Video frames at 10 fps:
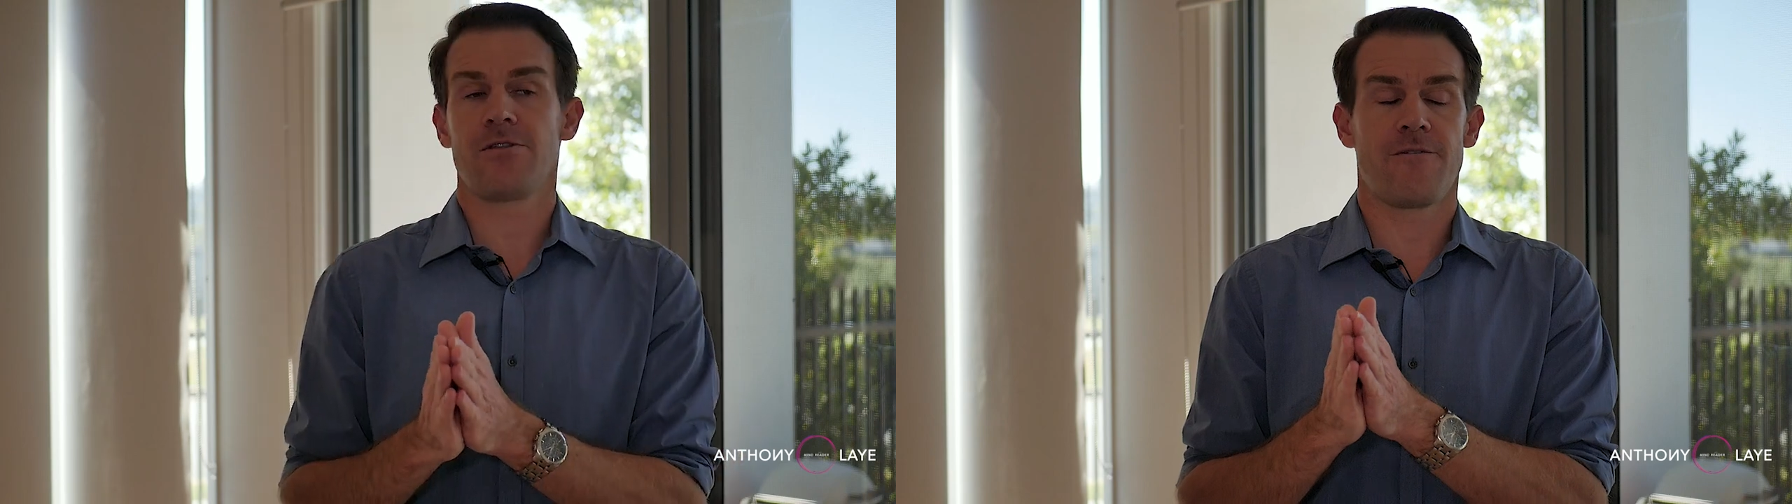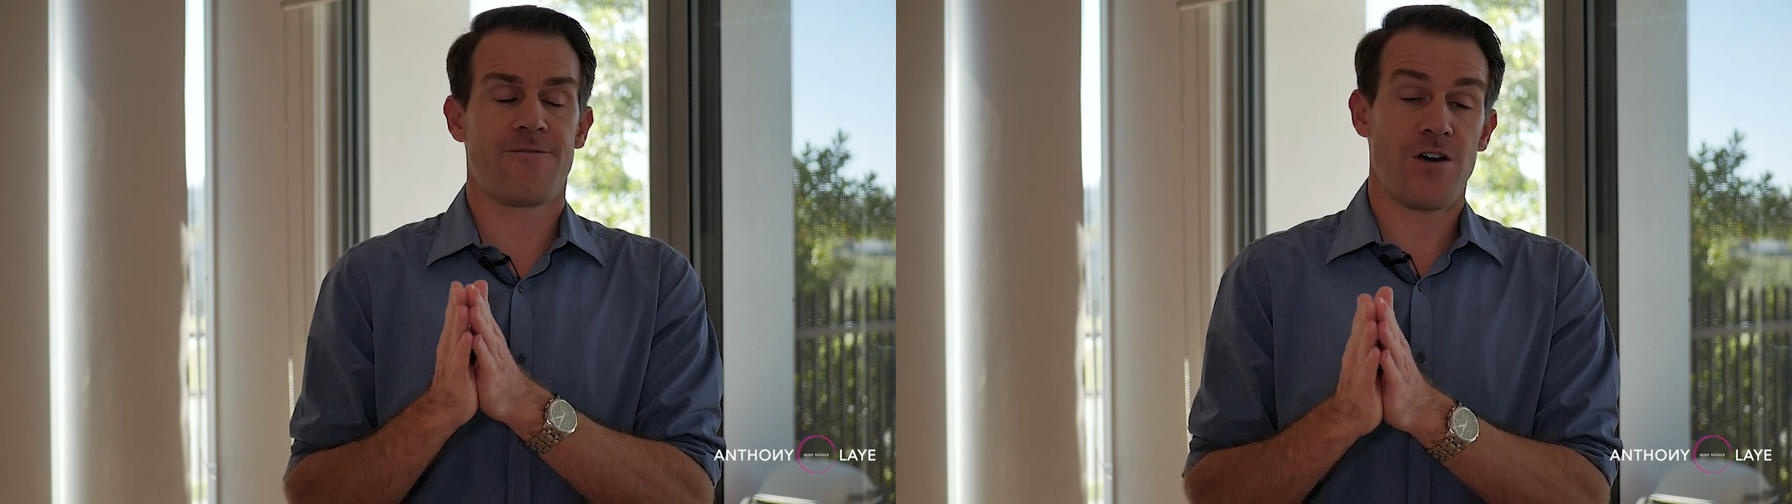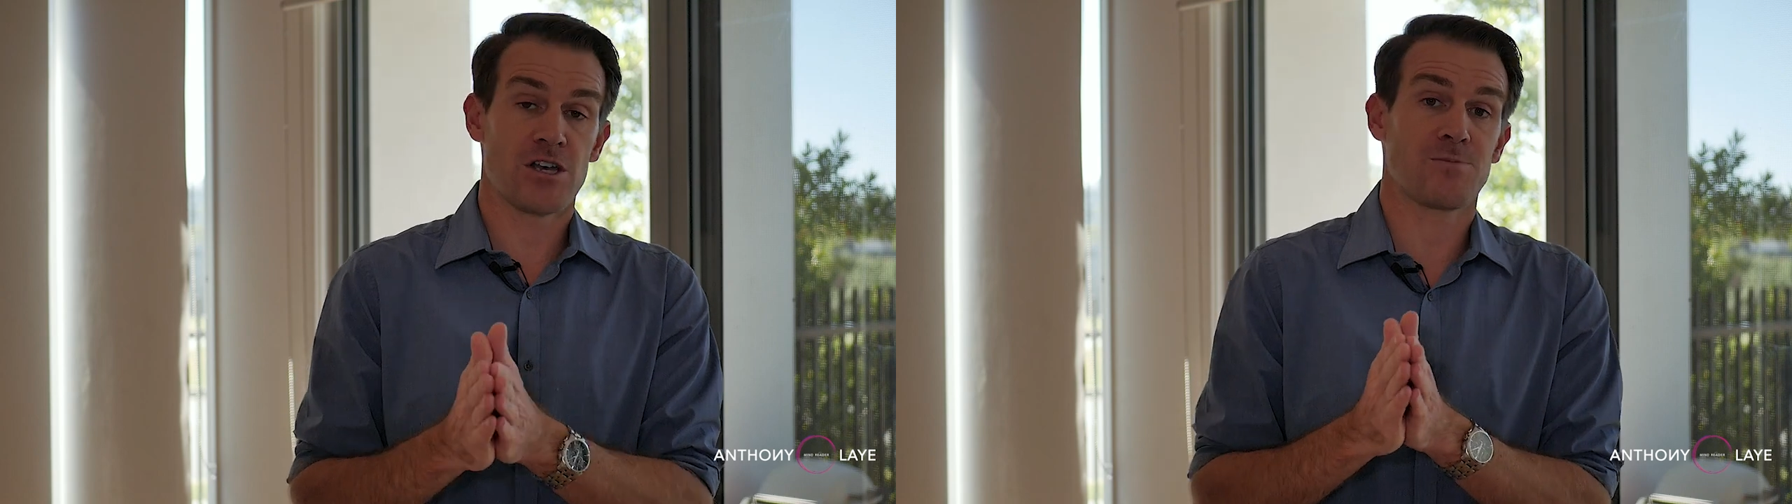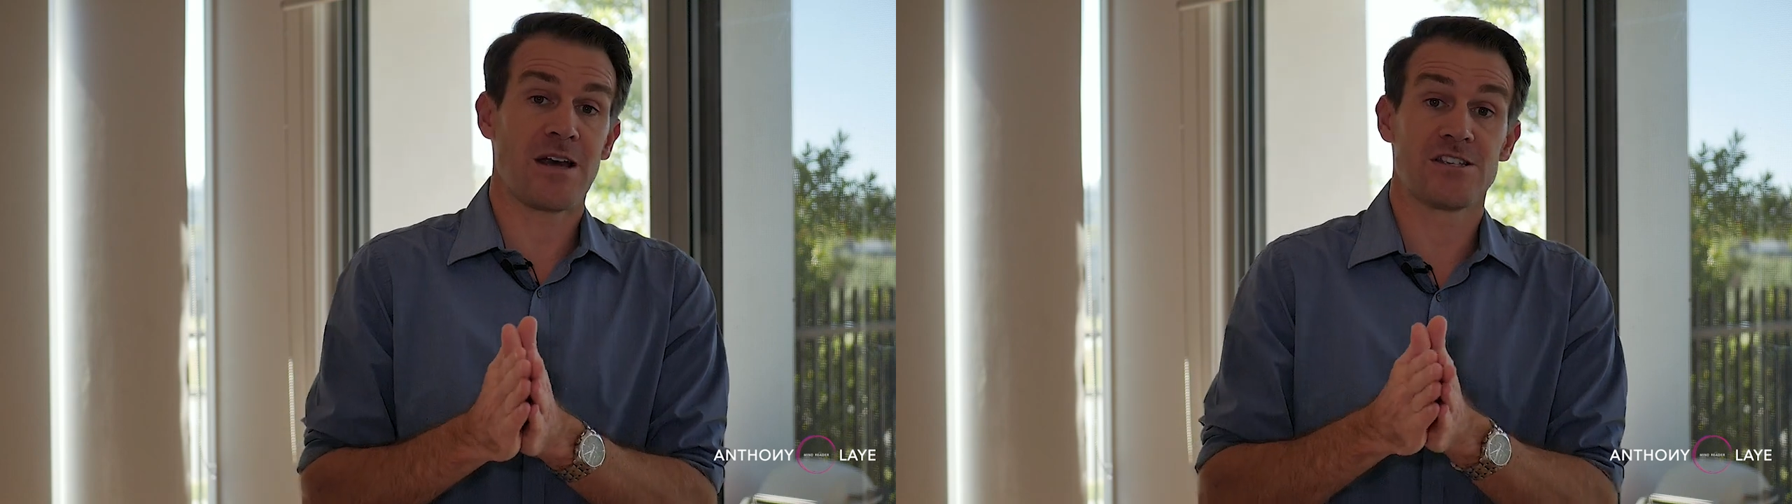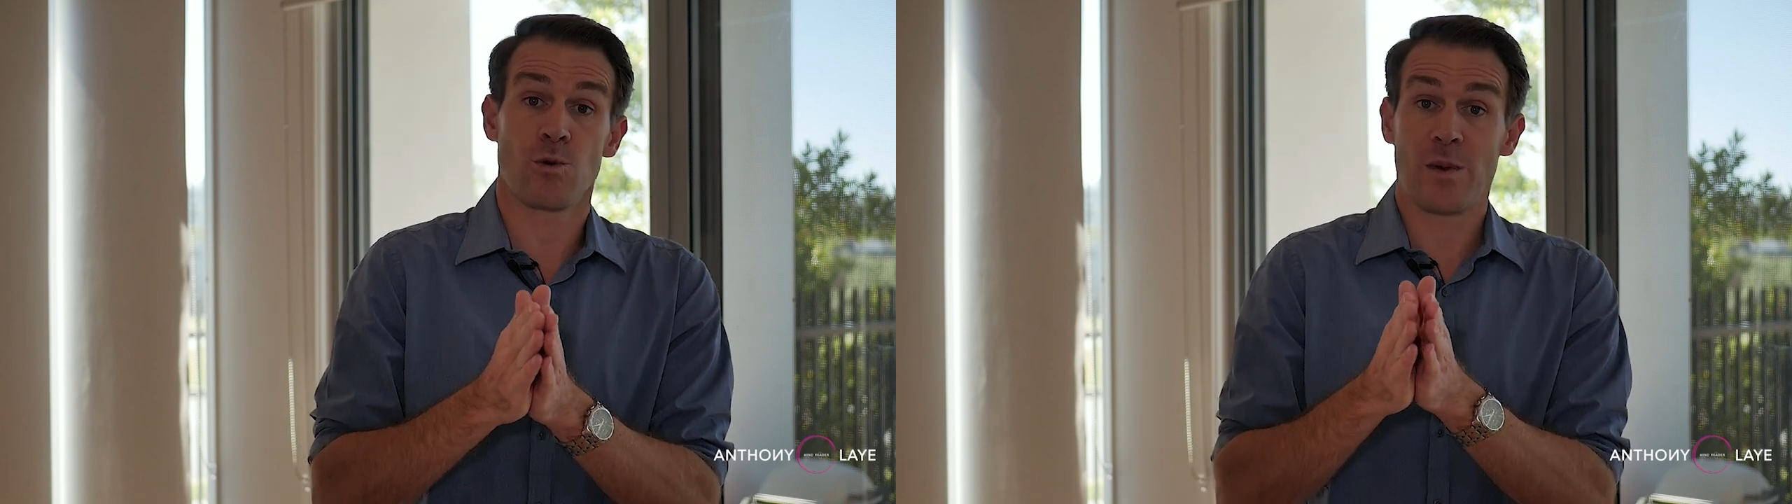the first
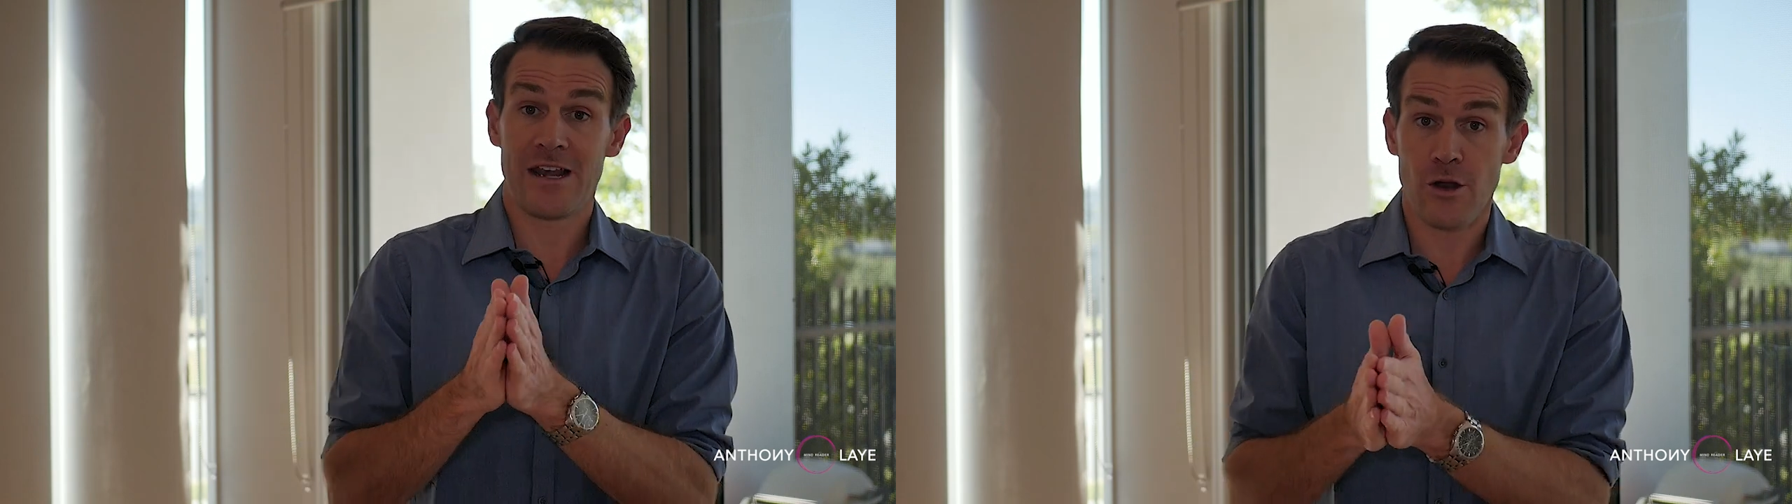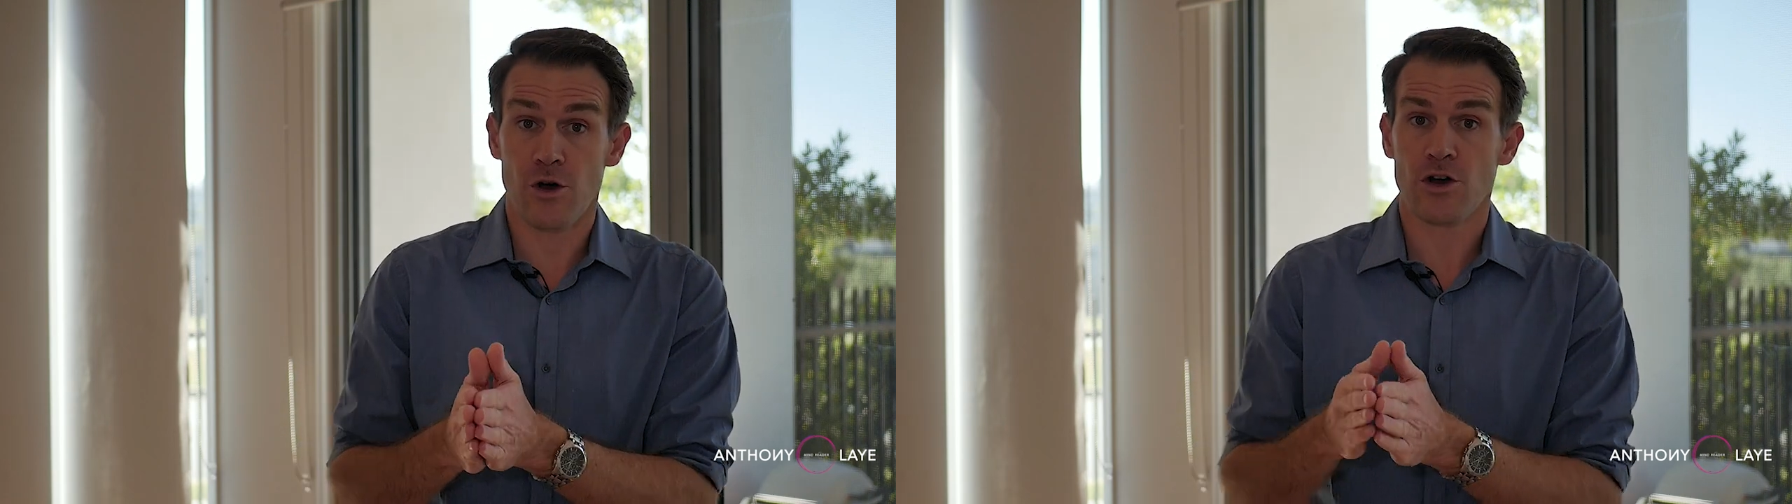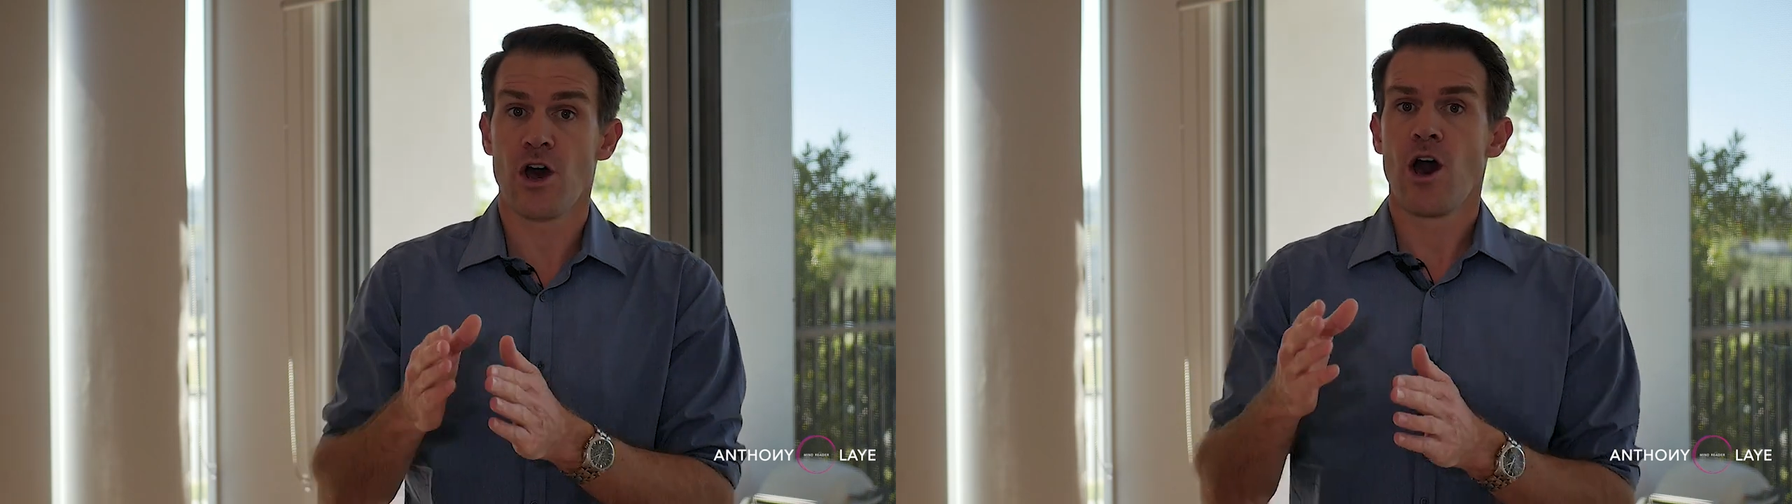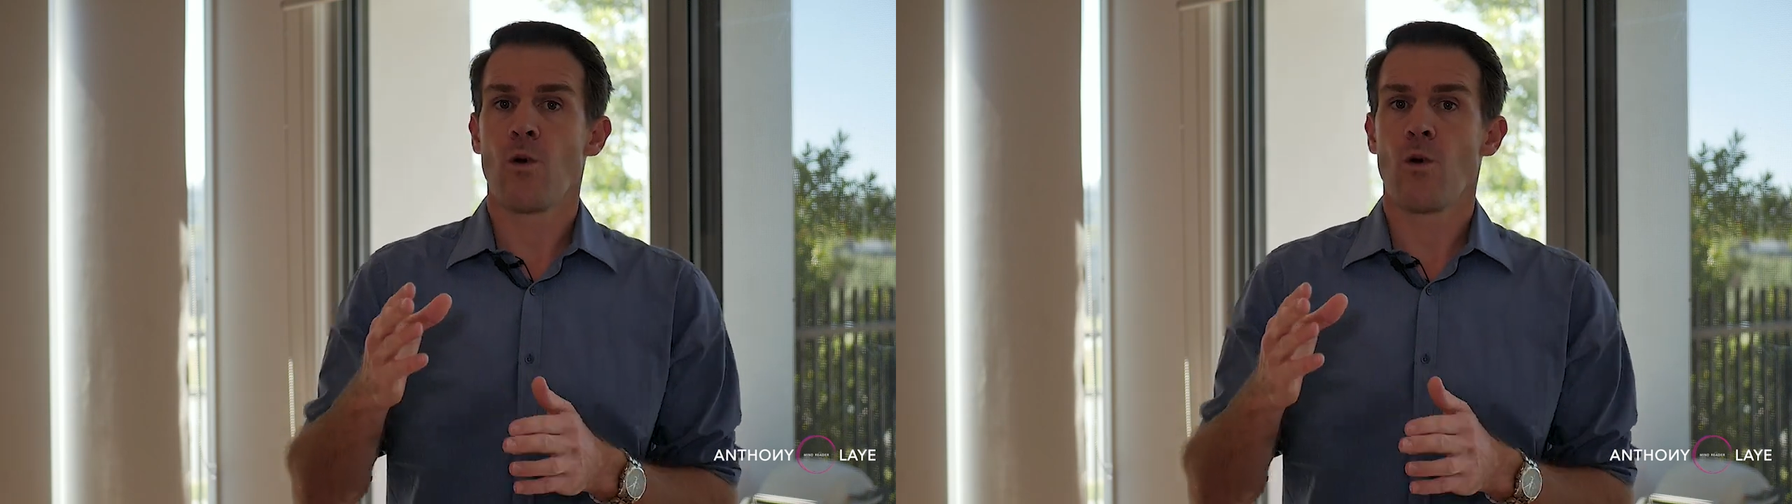place that we look